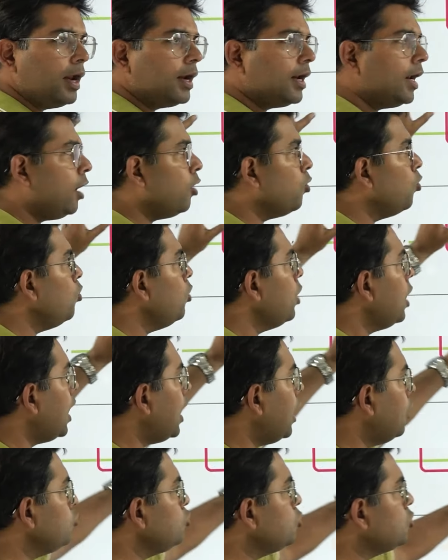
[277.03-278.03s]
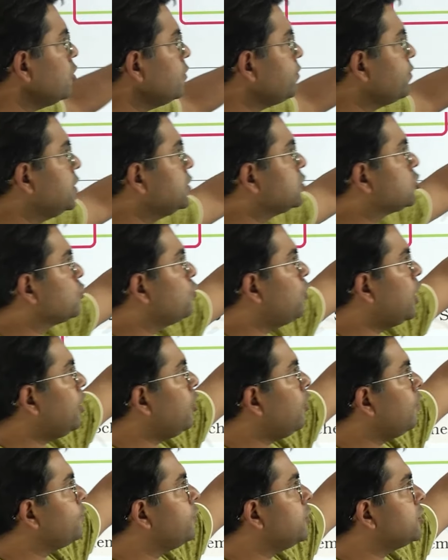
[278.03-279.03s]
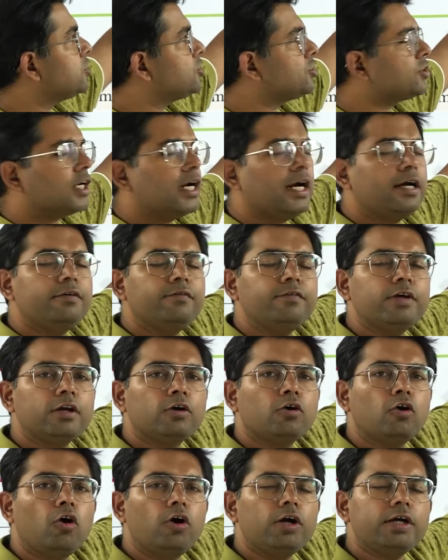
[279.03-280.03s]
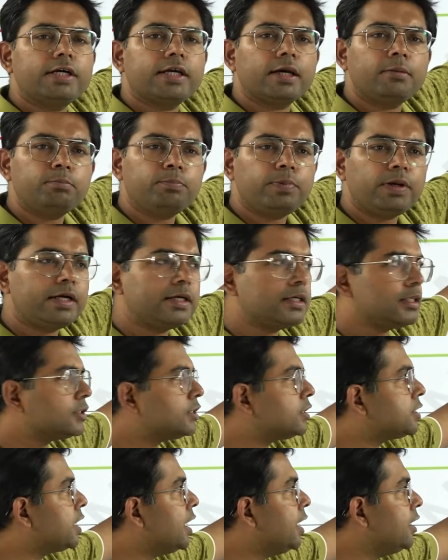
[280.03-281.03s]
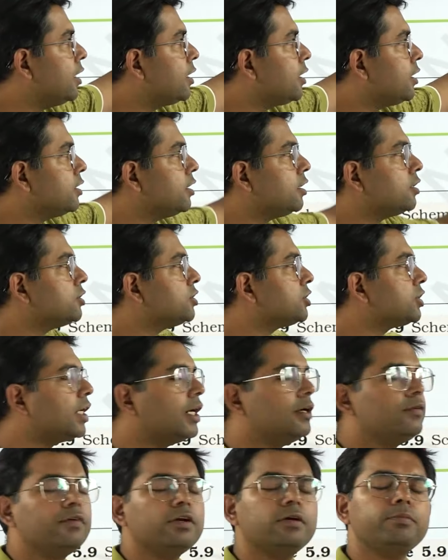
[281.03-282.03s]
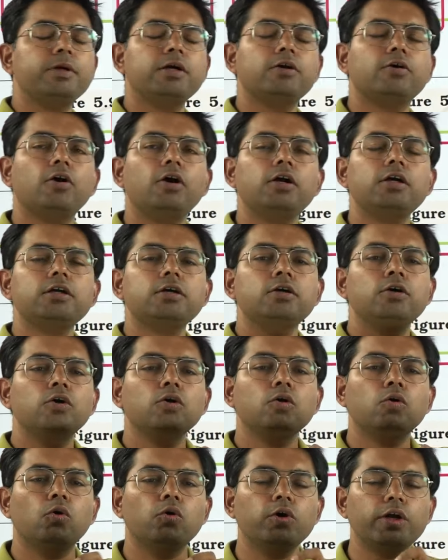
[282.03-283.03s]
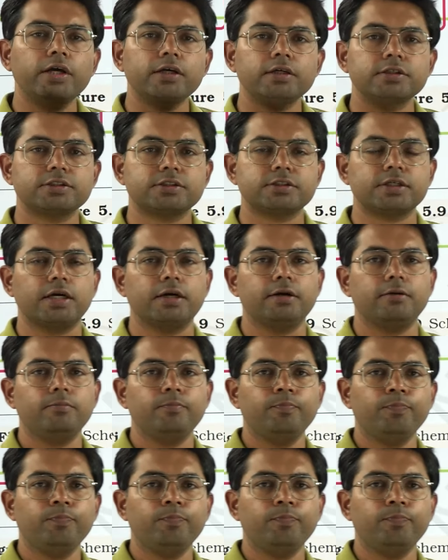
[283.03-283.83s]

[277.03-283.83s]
Now out of this, one of the strand will call template strand, another strand will be called coding strand.